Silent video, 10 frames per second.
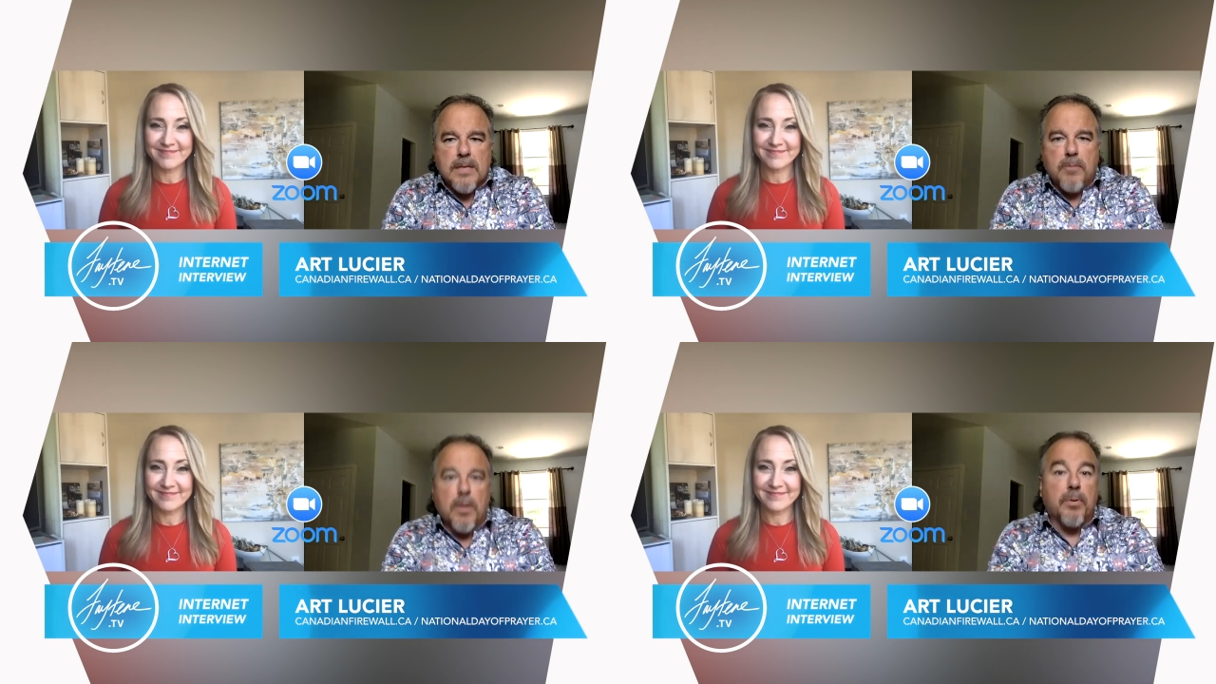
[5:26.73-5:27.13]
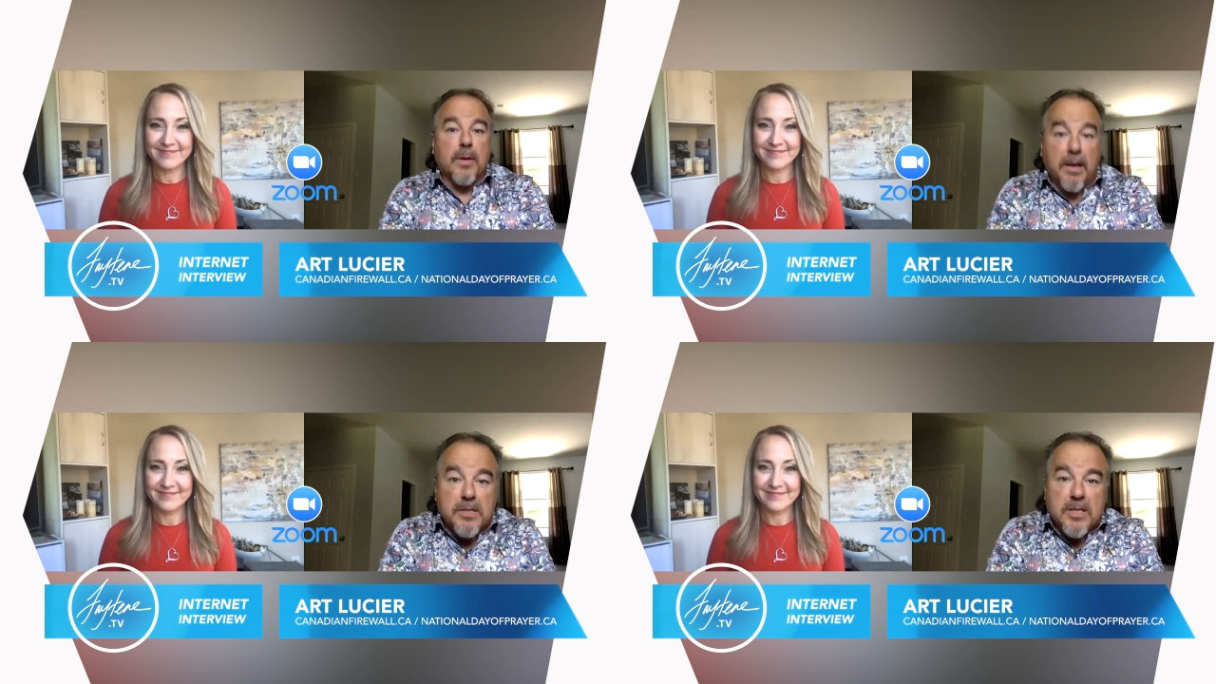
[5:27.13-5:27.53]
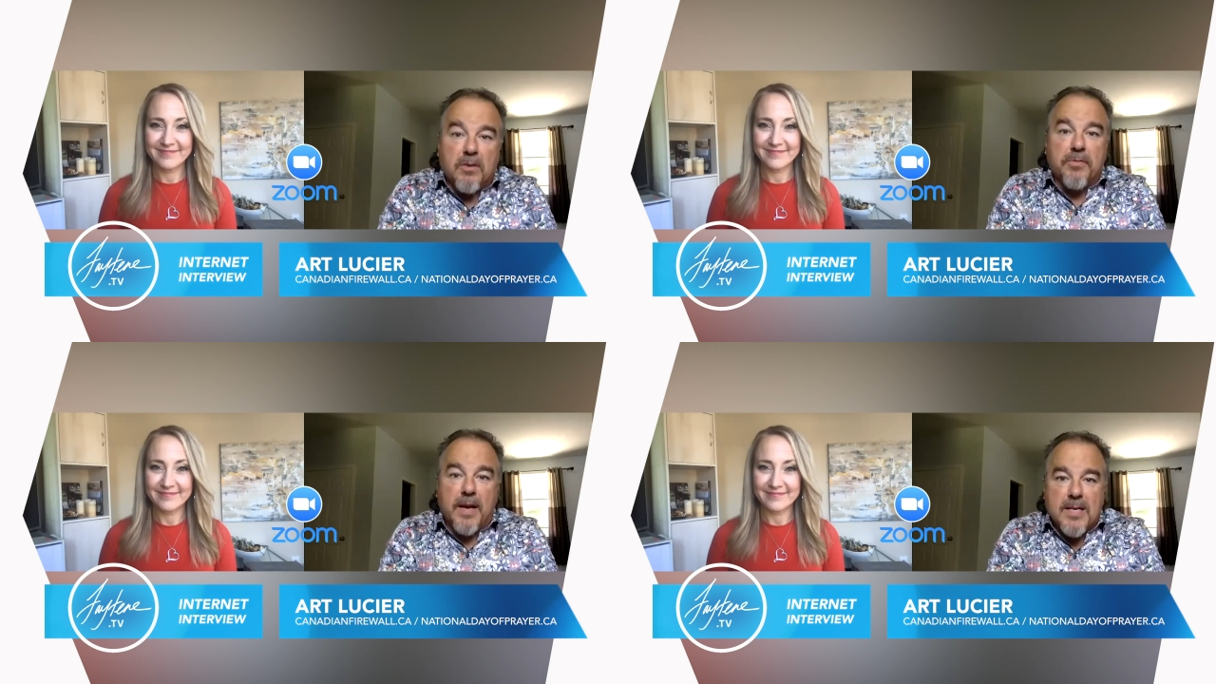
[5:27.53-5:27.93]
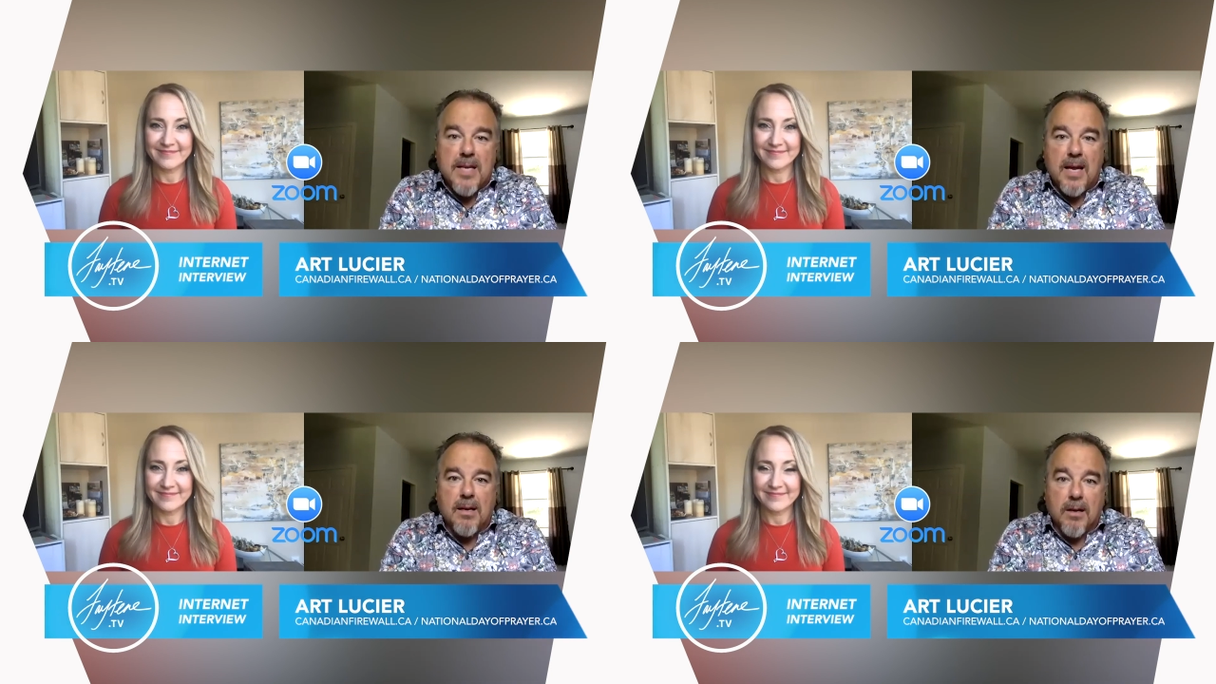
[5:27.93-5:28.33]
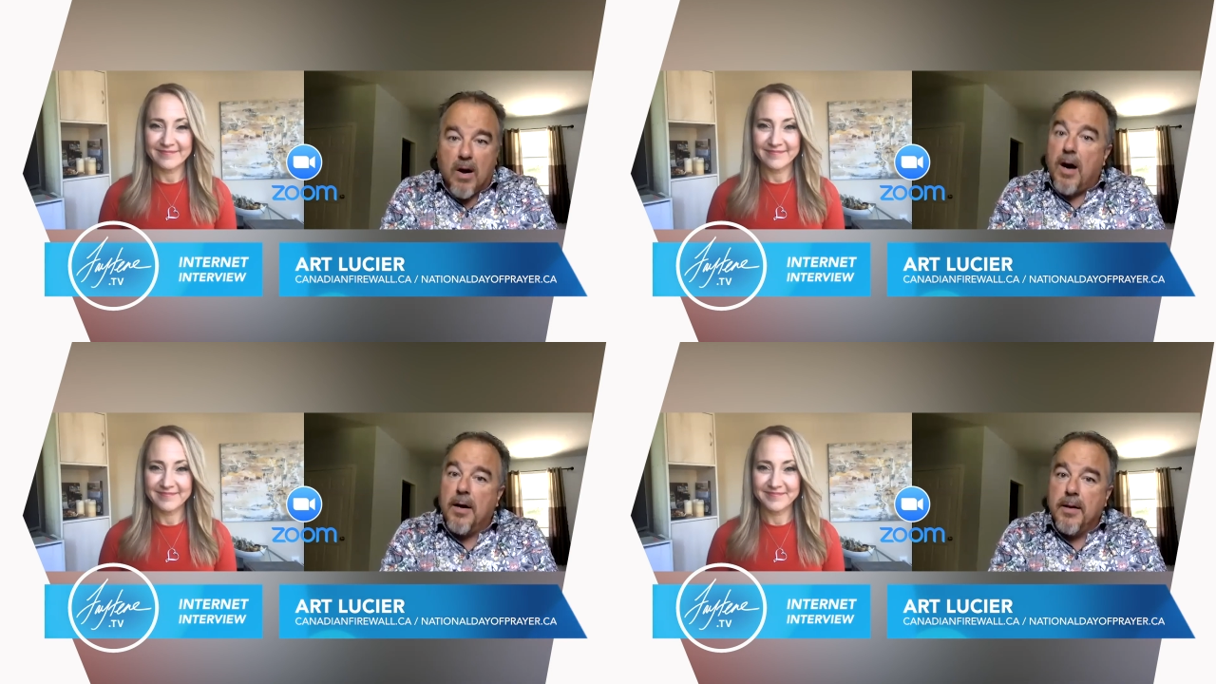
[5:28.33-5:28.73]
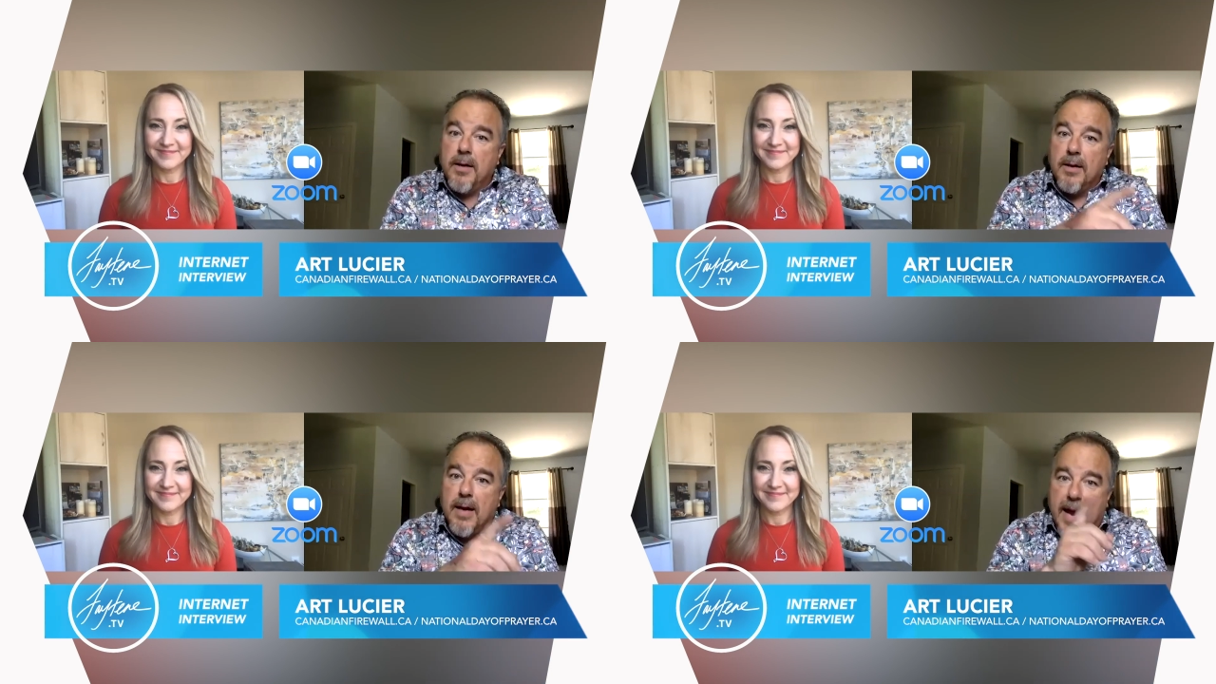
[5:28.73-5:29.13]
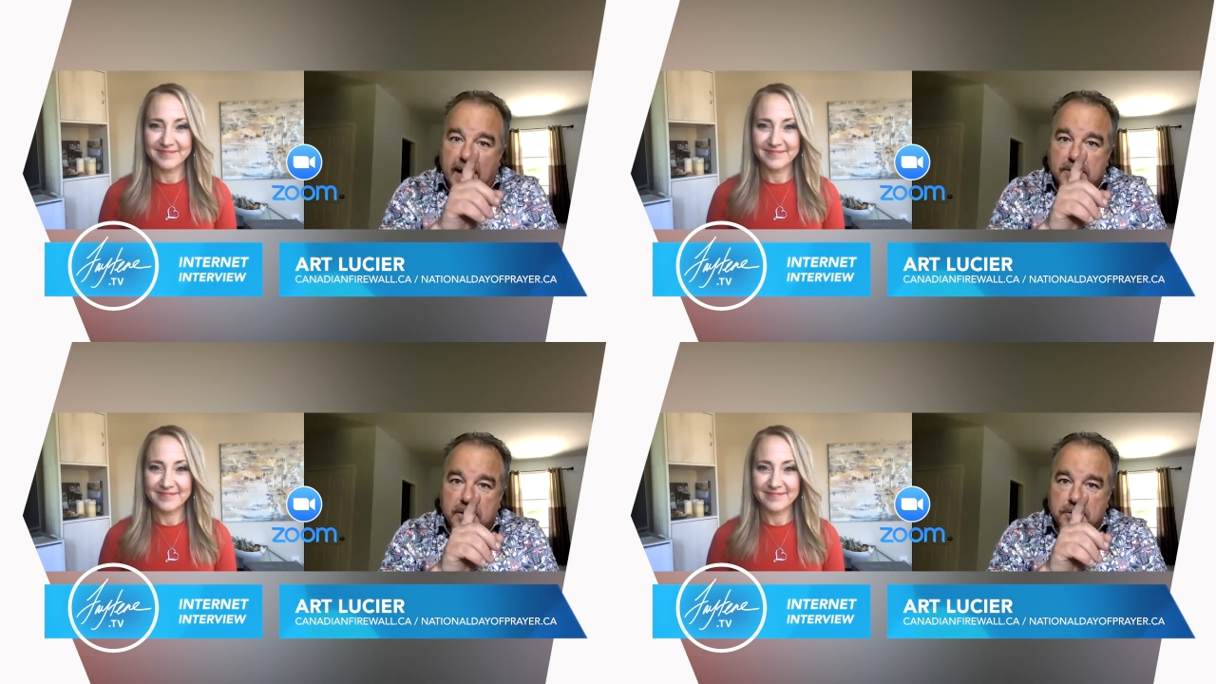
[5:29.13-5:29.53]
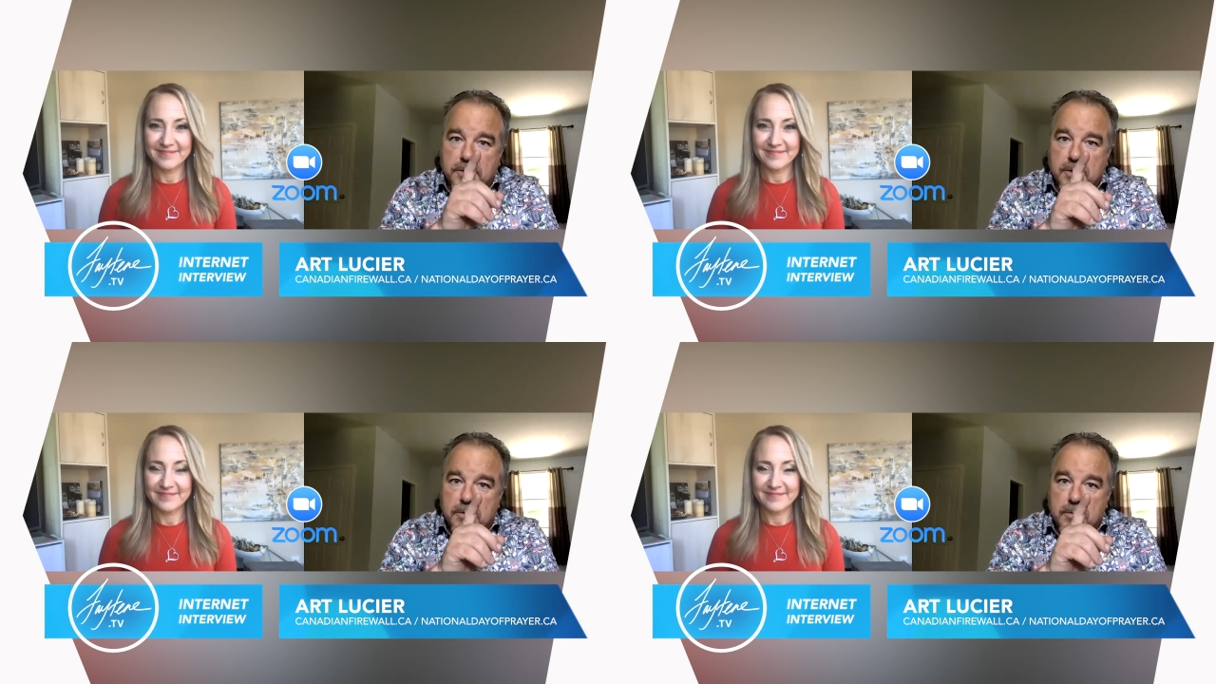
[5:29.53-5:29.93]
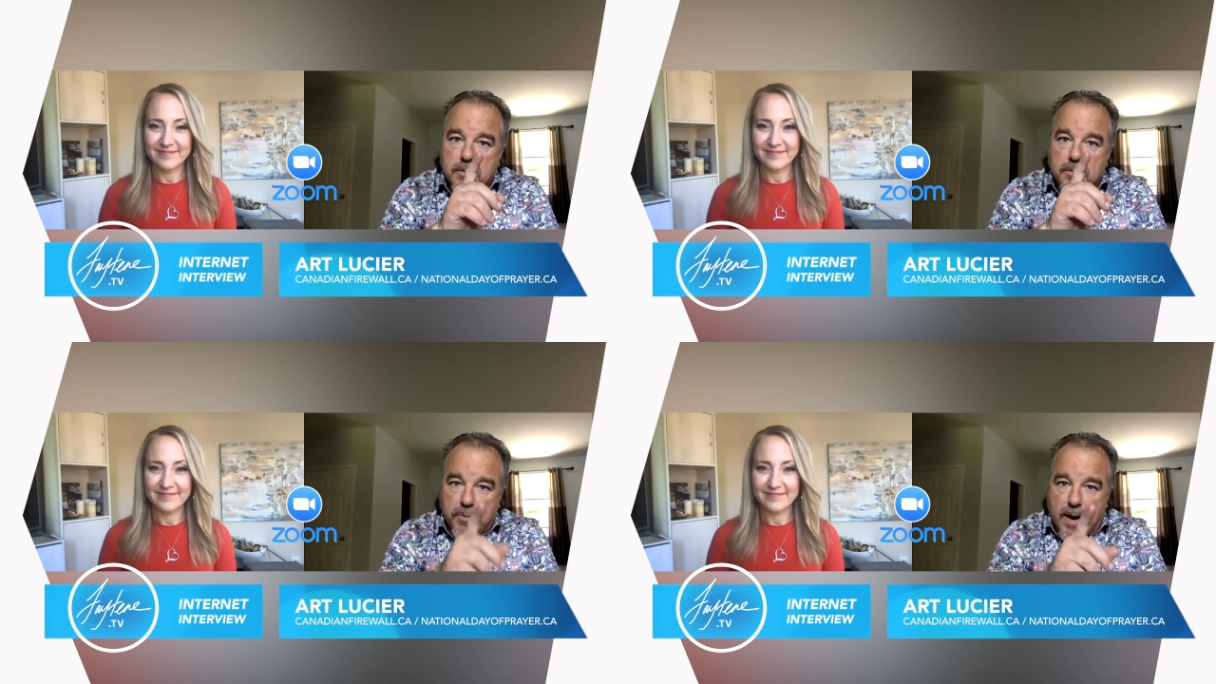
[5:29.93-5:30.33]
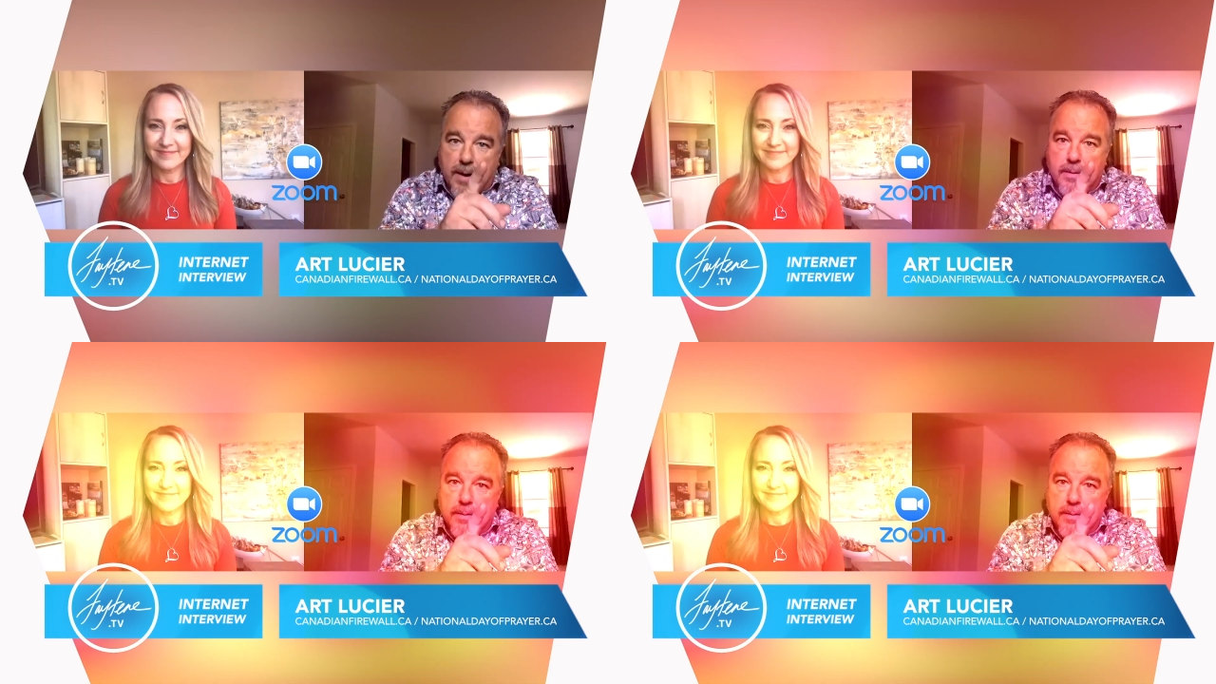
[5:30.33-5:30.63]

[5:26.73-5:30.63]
Speaker 1: We believe so, Faytene. God answers prayer.